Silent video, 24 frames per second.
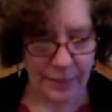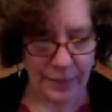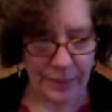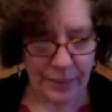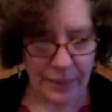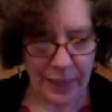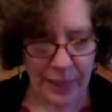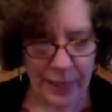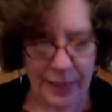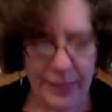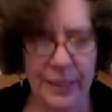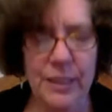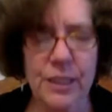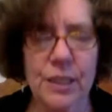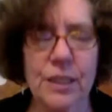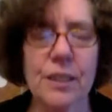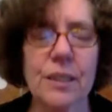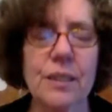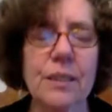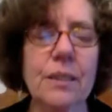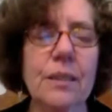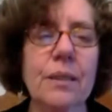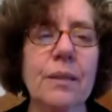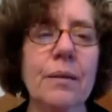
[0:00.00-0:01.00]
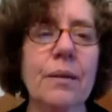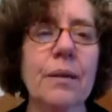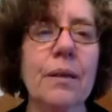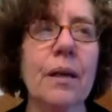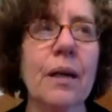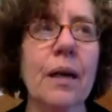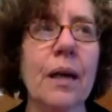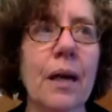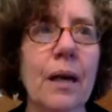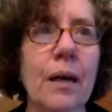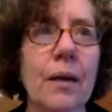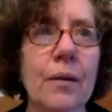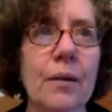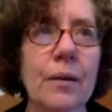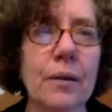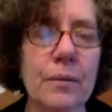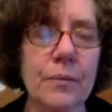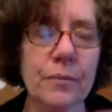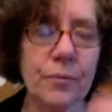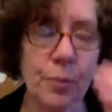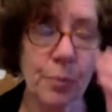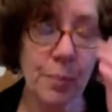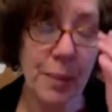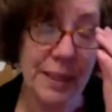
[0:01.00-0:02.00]
And this uh,
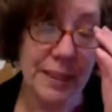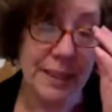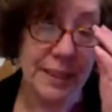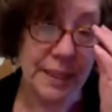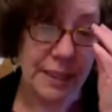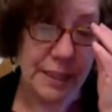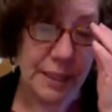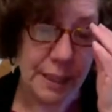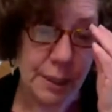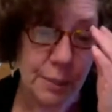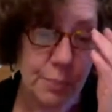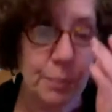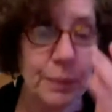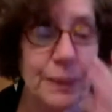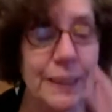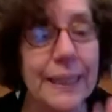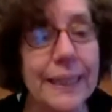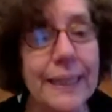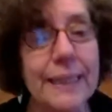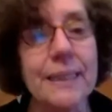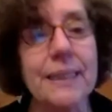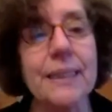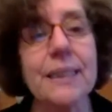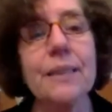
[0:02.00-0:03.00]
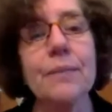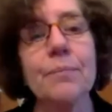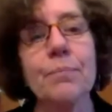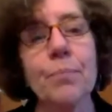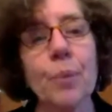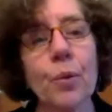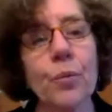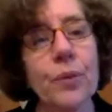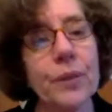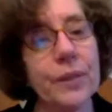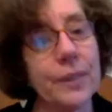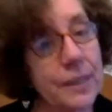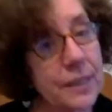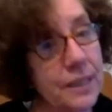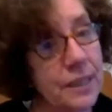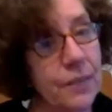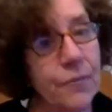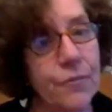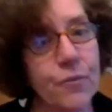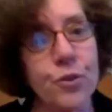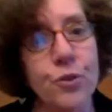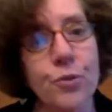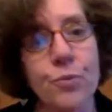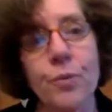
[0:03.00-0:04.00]
fomented a split, both in the
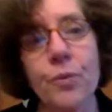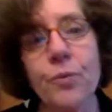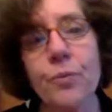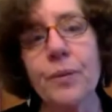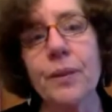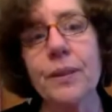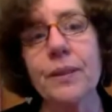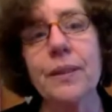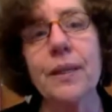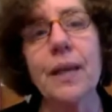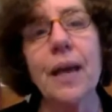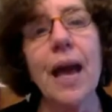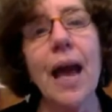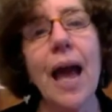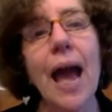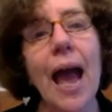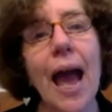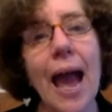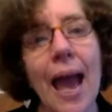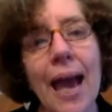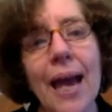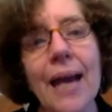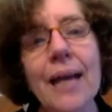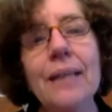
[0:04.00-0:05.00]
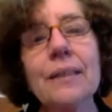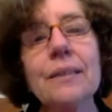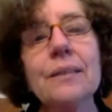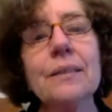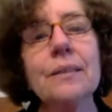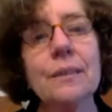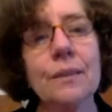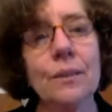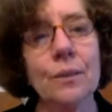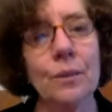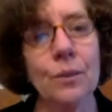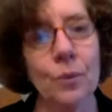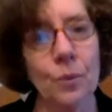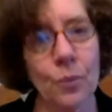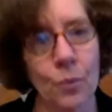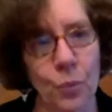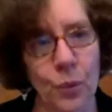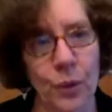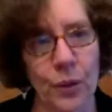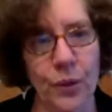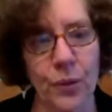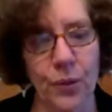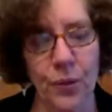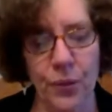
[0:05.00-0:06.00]
suffrage movement and
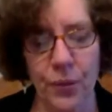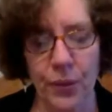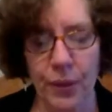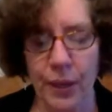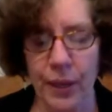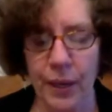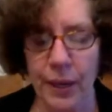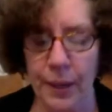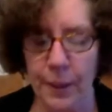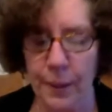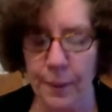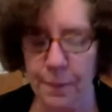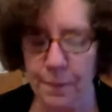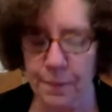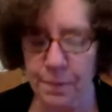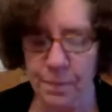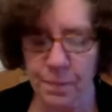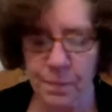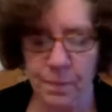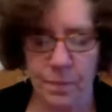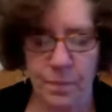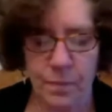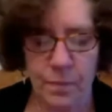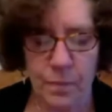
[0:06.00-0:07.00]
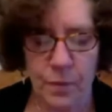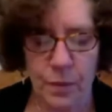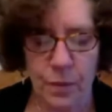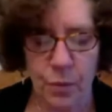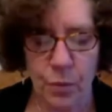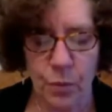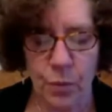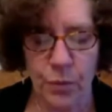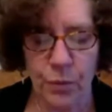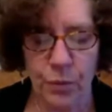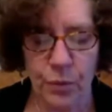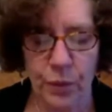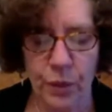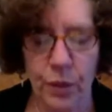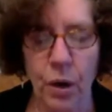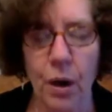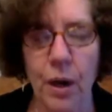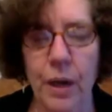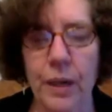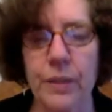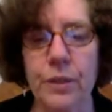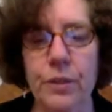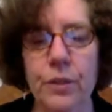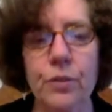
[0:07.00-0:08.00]
with um, with
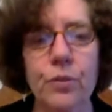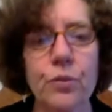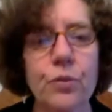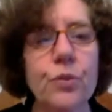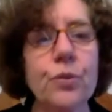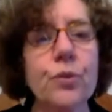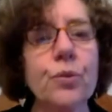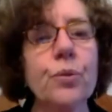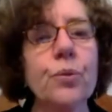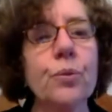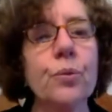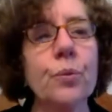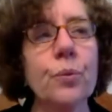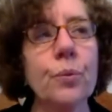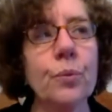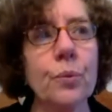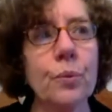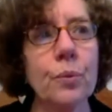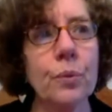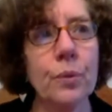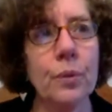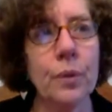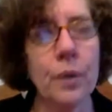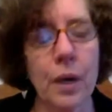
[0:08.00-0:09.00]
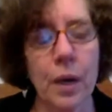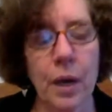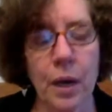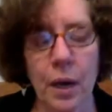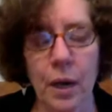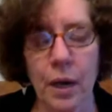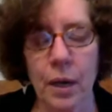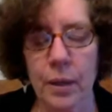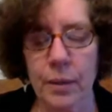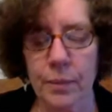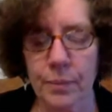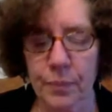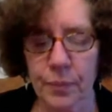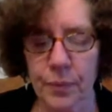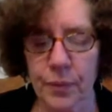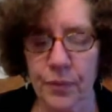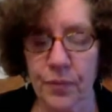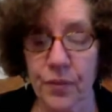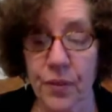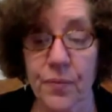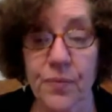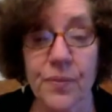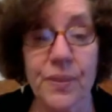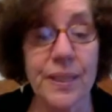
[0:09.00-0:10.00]
regard to um, the
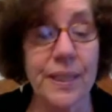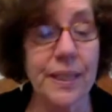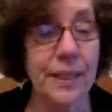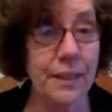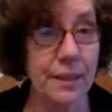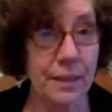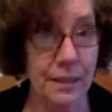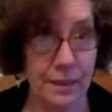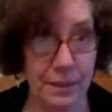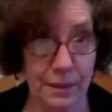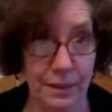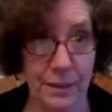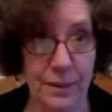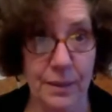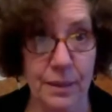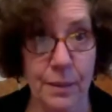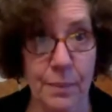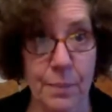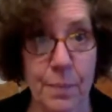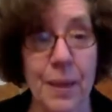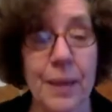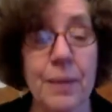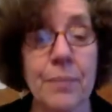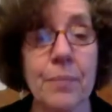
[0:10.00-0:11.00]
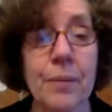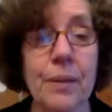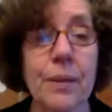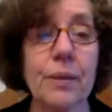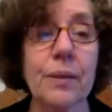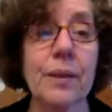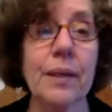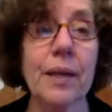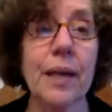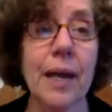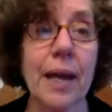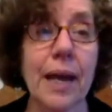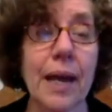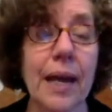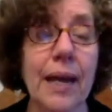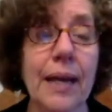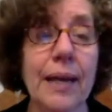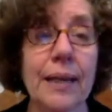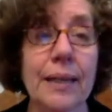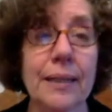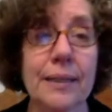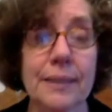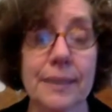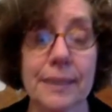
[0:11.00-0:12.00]
15th Amendment.
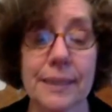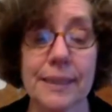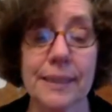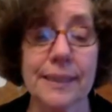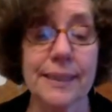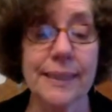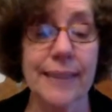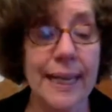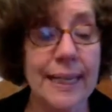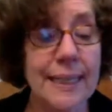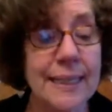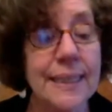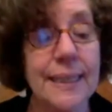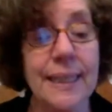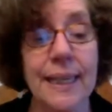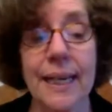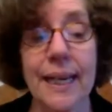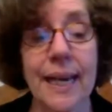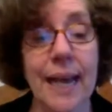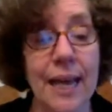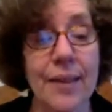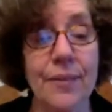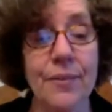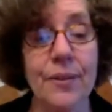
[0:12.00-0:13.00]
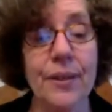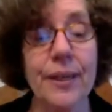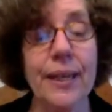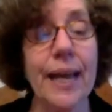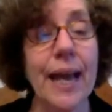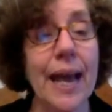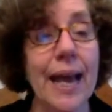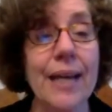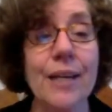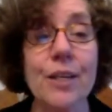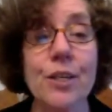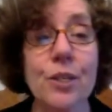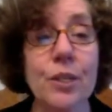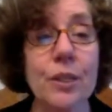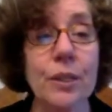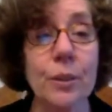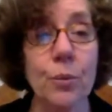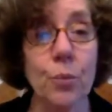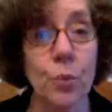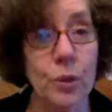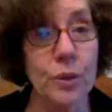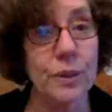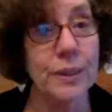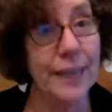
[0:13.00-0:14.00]
And Stanton and Anthony actually
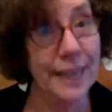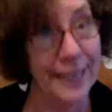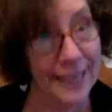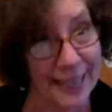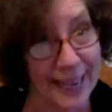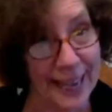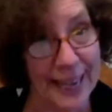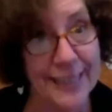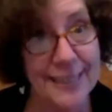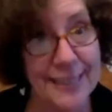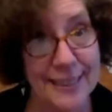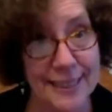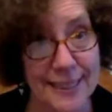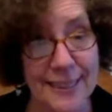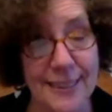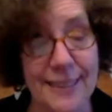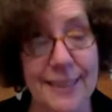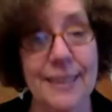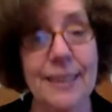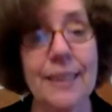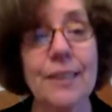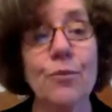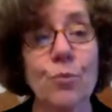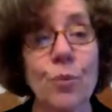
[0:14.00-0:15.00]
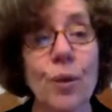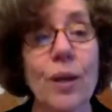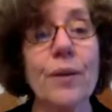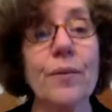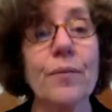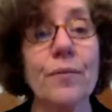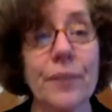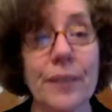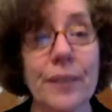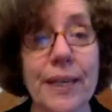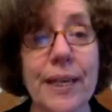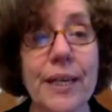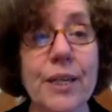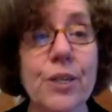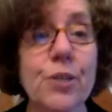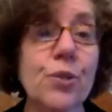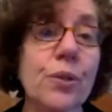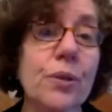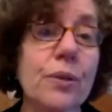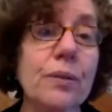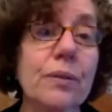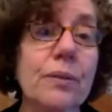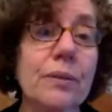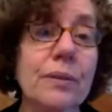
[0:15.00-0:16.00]
worked against
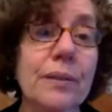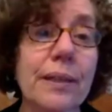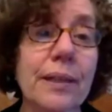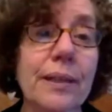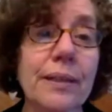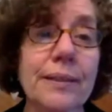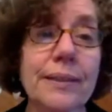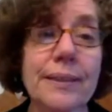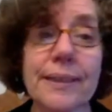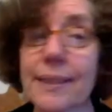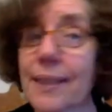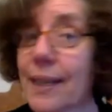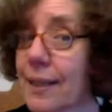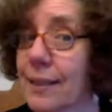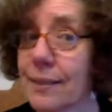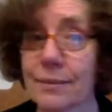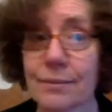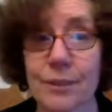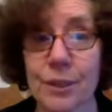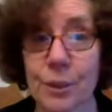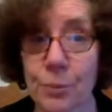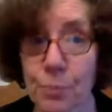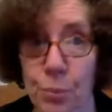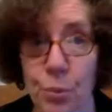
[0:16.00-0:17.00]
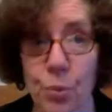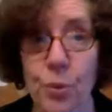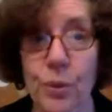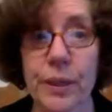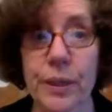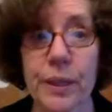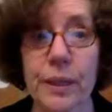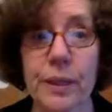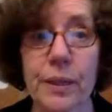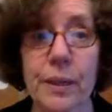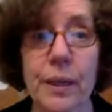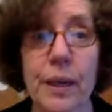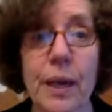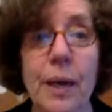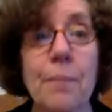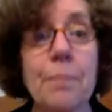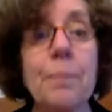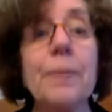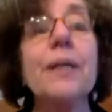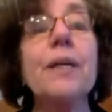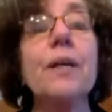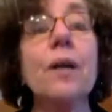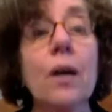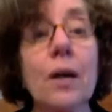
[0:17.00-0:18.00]
ratification. They did not support it
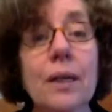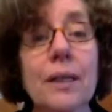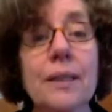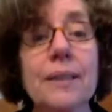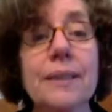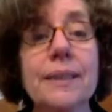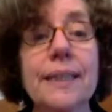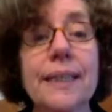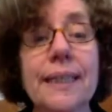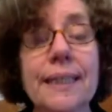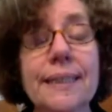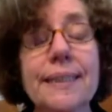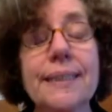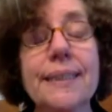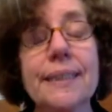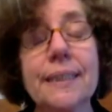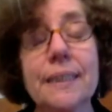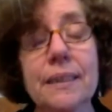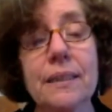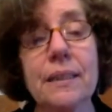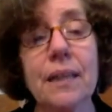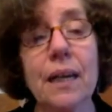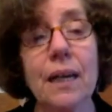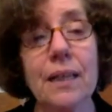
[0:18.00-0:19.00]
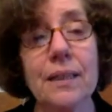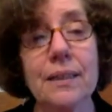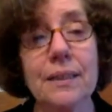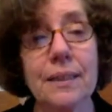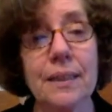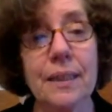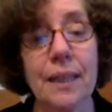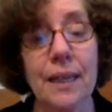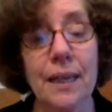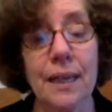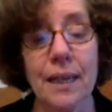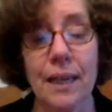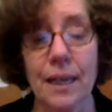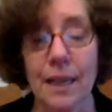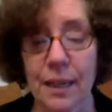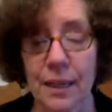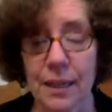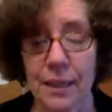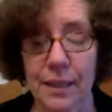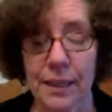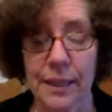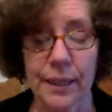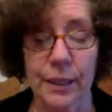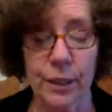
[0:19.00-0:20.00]
because it did not
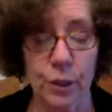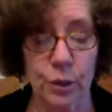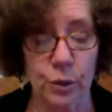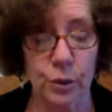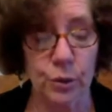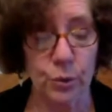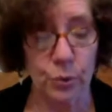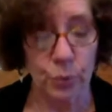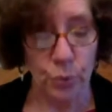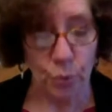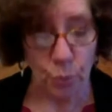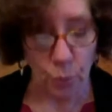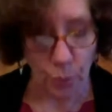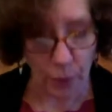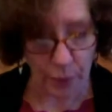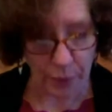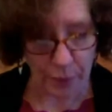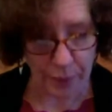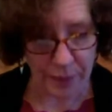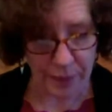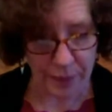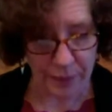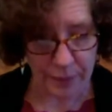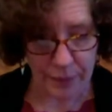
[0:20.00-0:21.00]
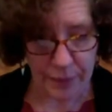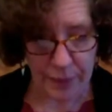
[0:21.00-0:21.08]
uh, include women.